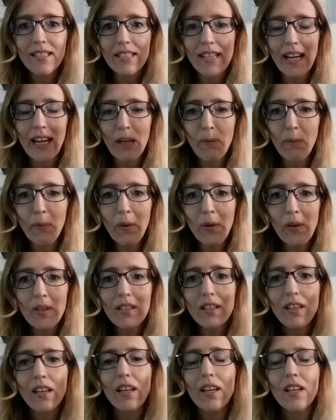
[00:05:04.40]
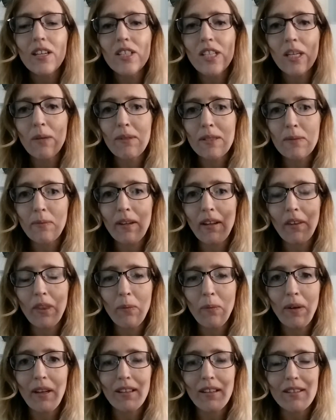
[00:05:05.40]
Daley Ward. She was one of the
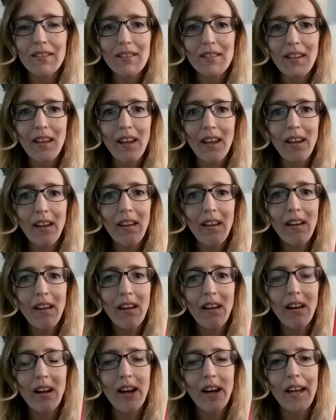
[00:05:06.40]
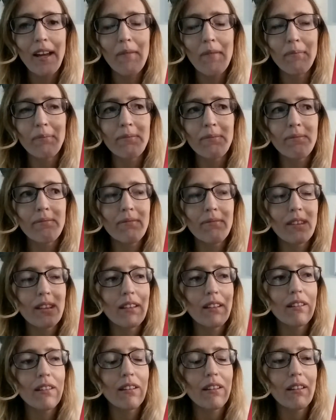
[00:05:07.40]
ones that
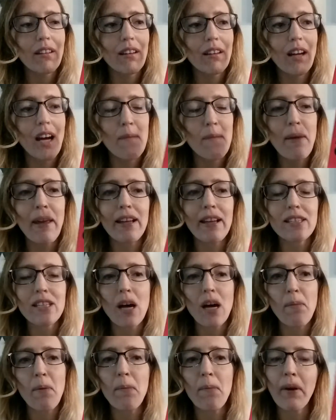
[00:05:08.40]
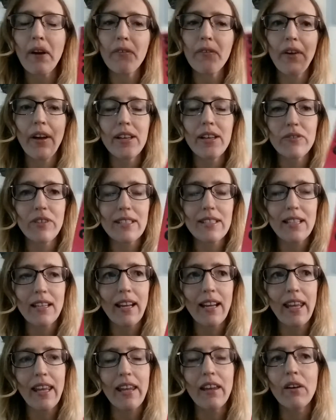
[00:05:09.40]
I picked up a book of hers
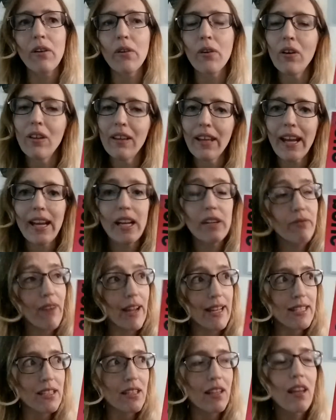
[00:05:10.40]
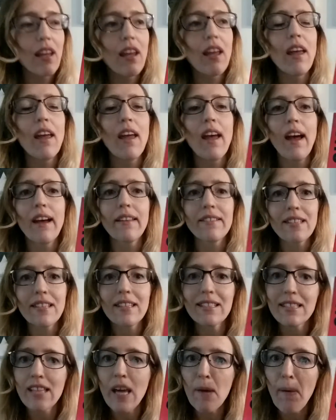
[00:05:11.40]
recently on holiday and read. And so
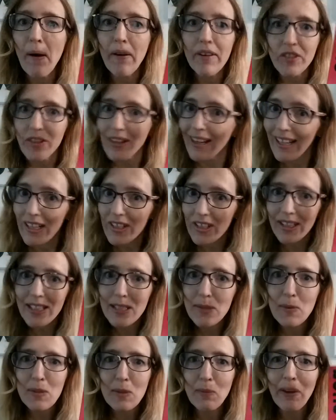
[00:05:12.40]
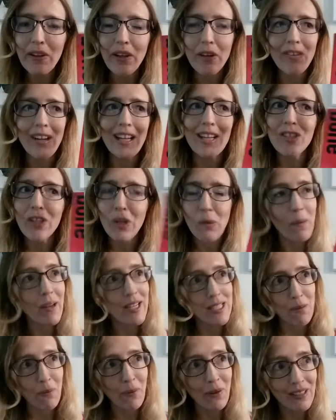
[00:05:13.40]
this is her poetry collection. This was the one I really should have
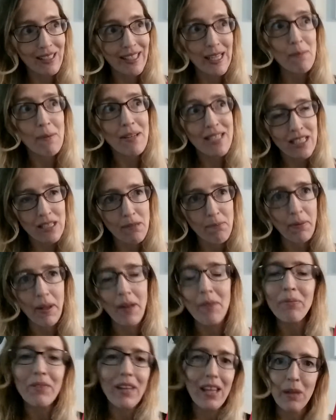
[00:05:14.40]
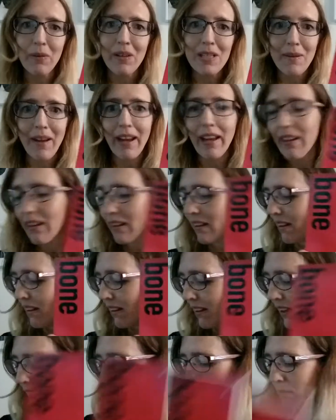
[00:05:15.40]
picked up on holiday but didn't, but either which way.
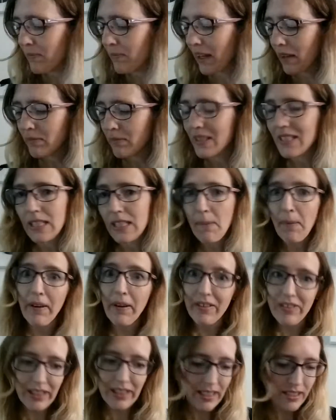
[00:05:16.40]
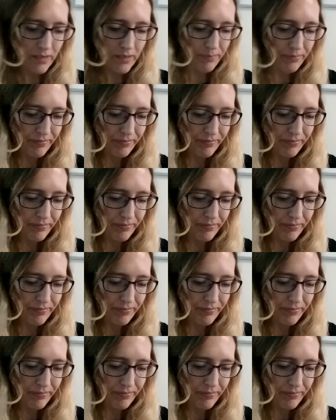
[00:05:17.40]
Yeah, this is her poetry collection.